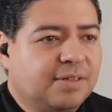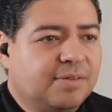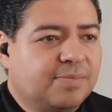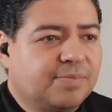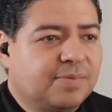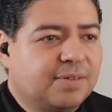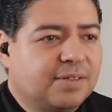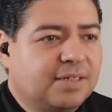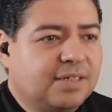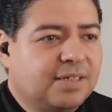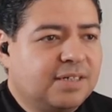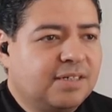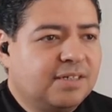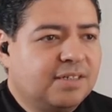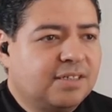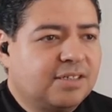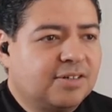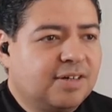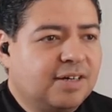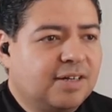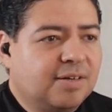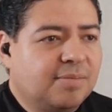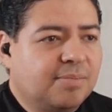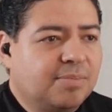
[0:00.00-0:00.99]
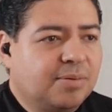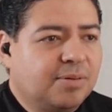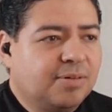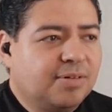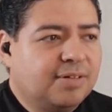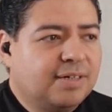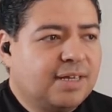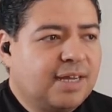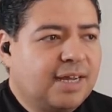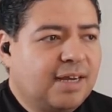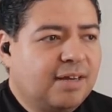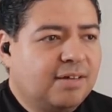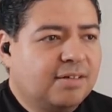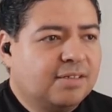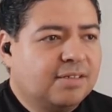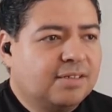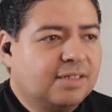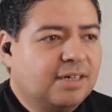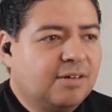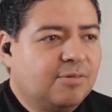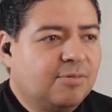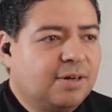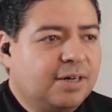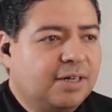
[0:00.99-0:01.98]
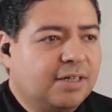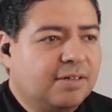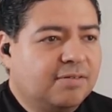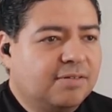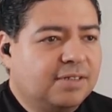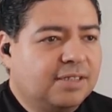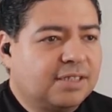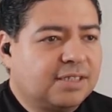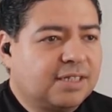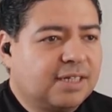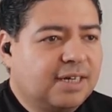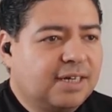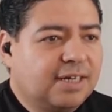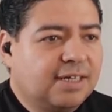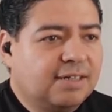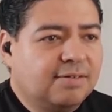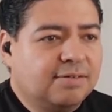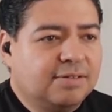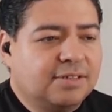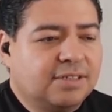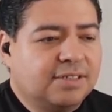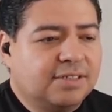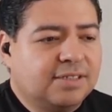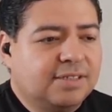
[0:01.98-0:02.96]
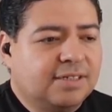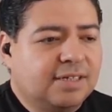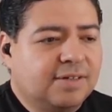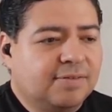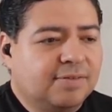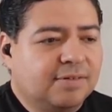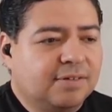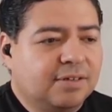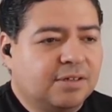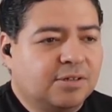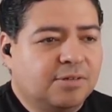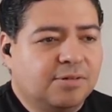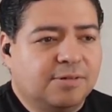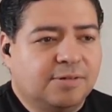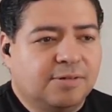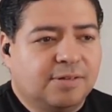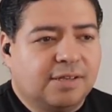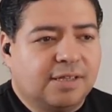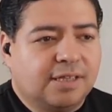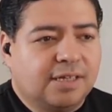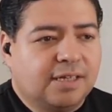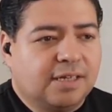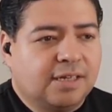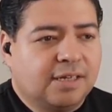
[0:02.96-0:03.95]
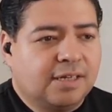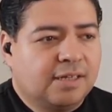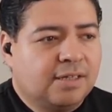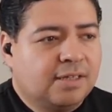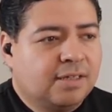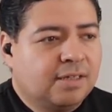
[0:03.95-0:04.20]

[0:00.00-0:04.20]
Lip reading: up in here trying to burn your house down while you're inside, which is never a cool thing.